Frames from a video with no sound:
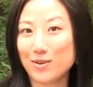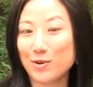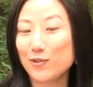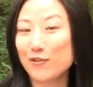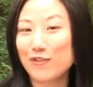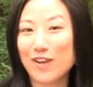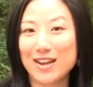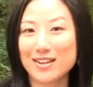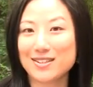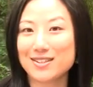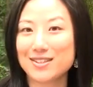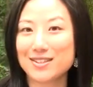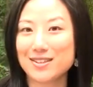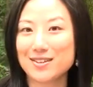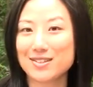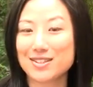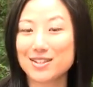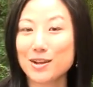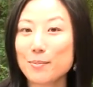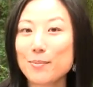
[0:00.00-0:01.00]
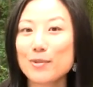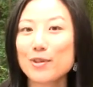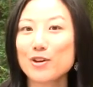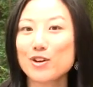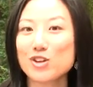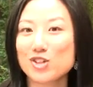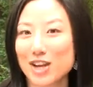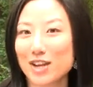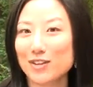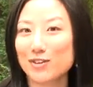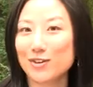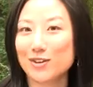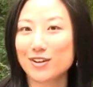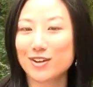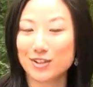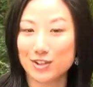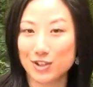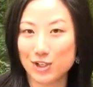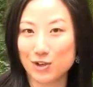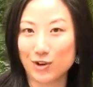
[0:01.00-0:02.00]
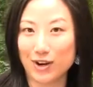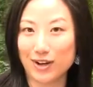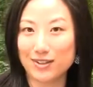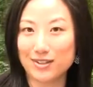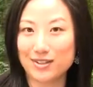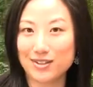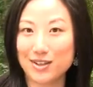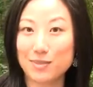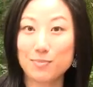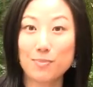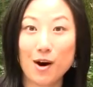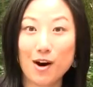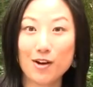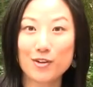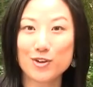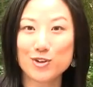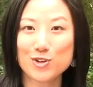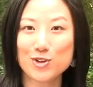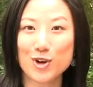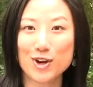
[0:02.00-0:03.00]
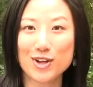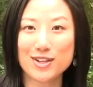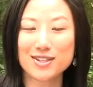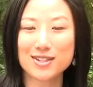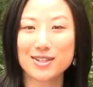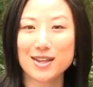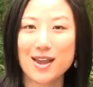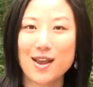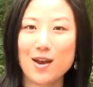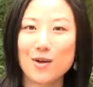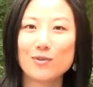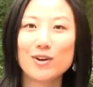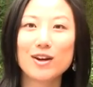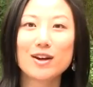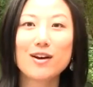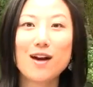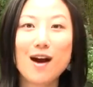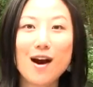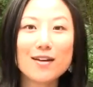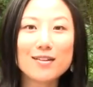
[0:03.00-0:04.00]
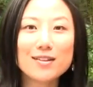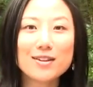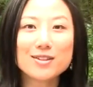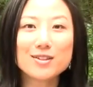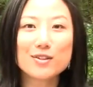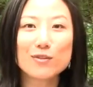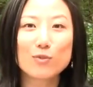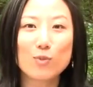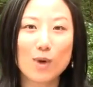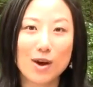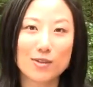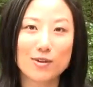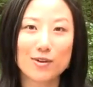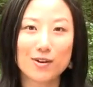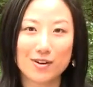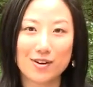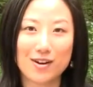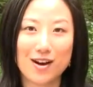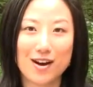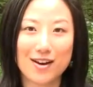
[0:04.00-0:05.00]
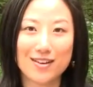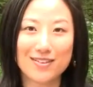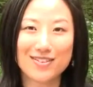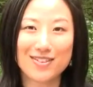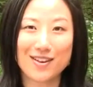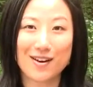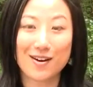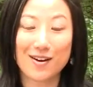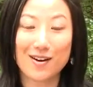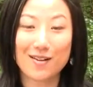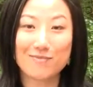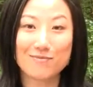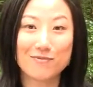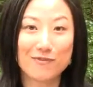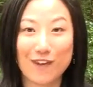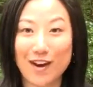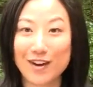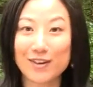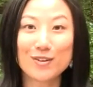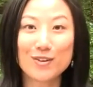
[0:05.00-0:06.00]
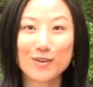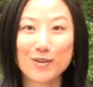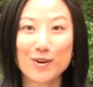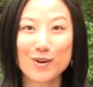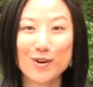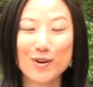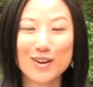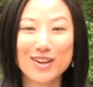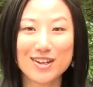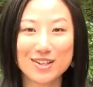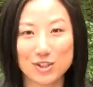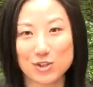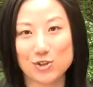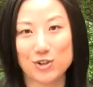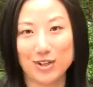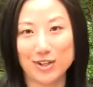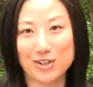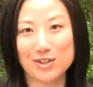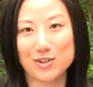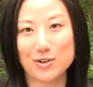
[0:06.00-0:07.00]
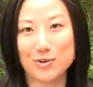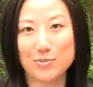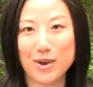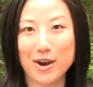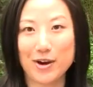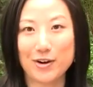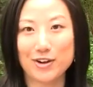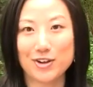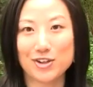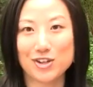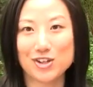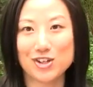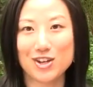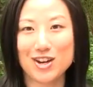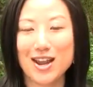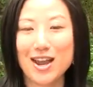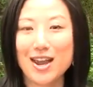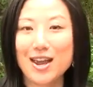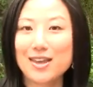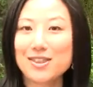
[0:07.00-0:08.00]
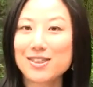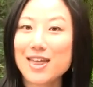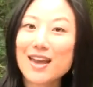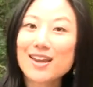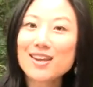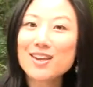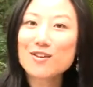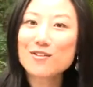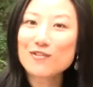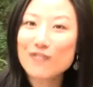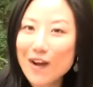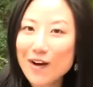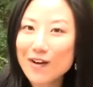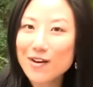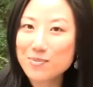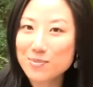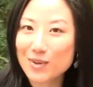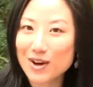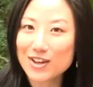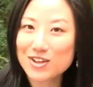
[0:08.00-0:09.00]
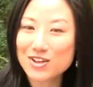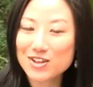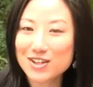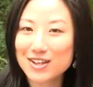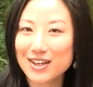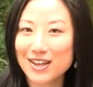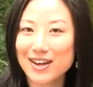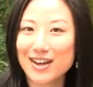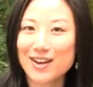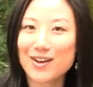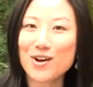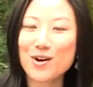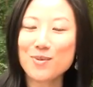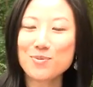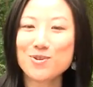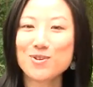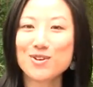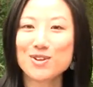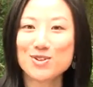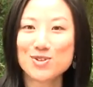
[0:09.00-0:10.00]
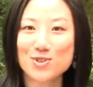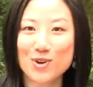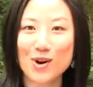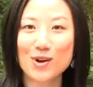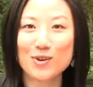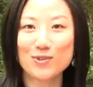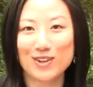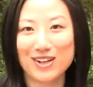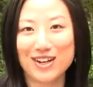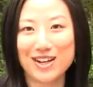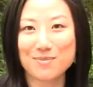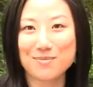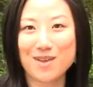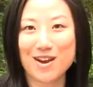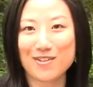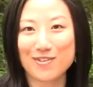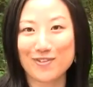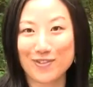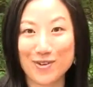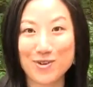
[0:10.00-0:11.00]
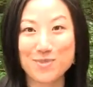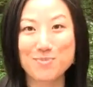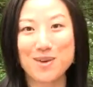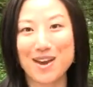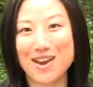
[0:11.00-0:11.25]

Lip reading: who face similar gendered constraints in partner choice, regardless of whether or not their final goal is traditional marriage. Thank you very much, and I hope you enjoy reading my full